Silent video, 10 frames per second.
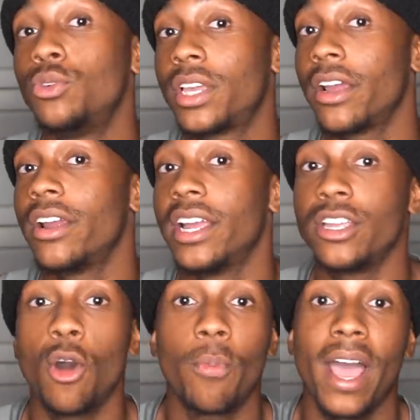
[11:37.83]
you carry in
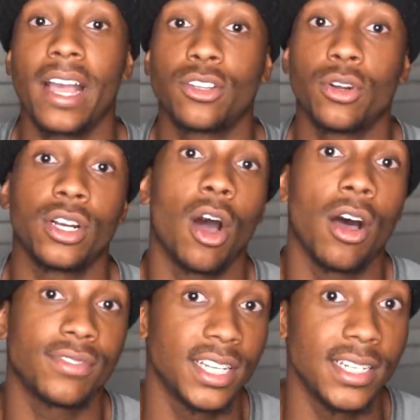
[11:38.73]
your bag during the
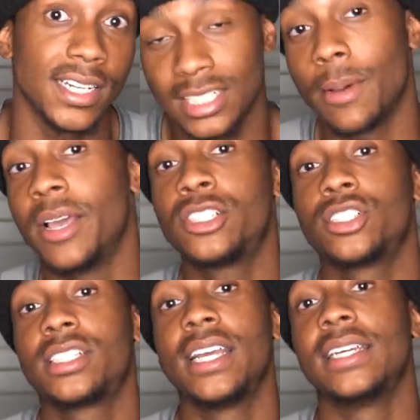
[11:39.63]
off-season because I'm
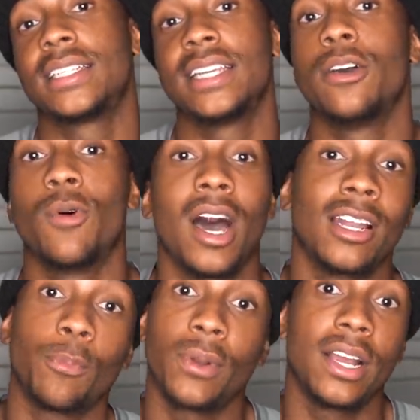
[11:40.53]
interested in seeing what
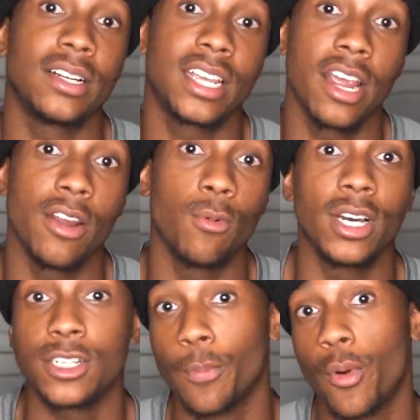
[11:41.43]
other players carry,
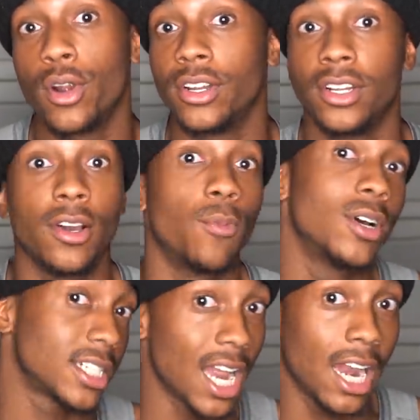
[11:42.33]
what's important to them,
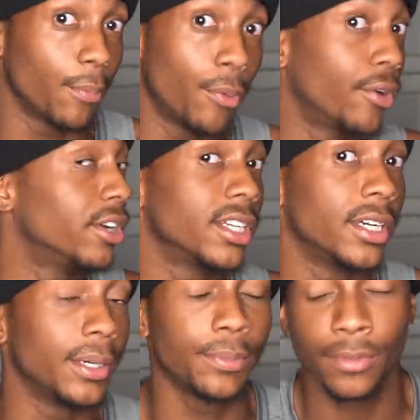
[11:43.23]
what's not important to
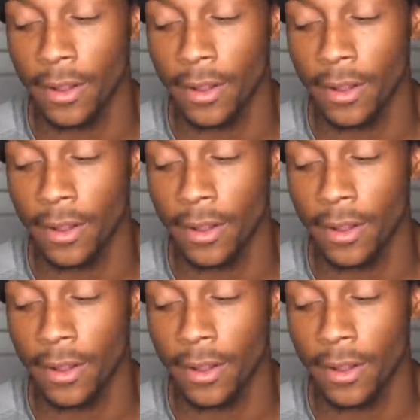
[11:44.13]
them.